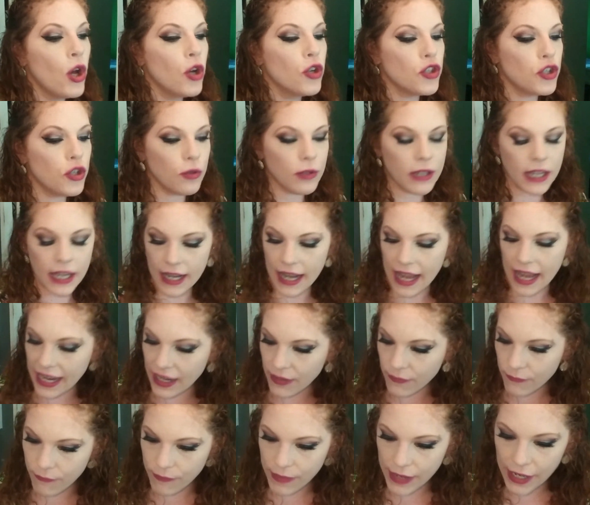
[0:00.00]
to get
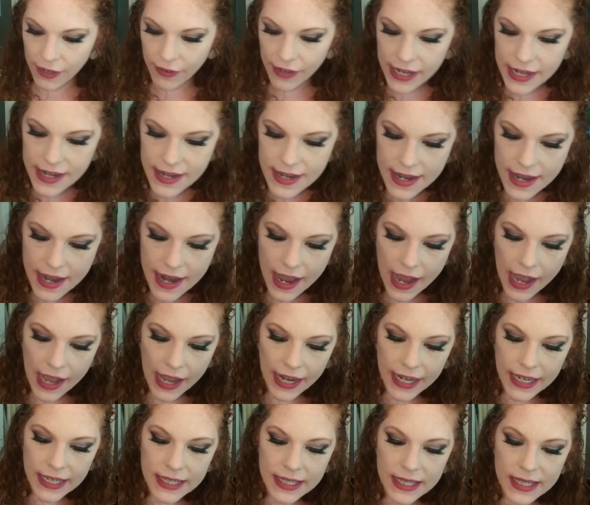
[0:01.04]
a very
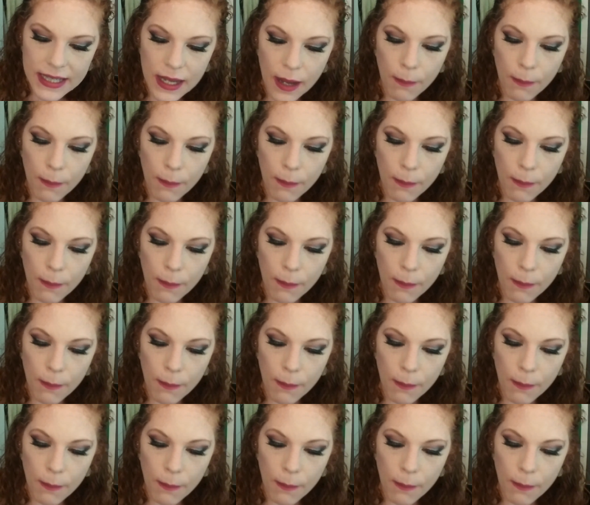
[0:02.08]
nice,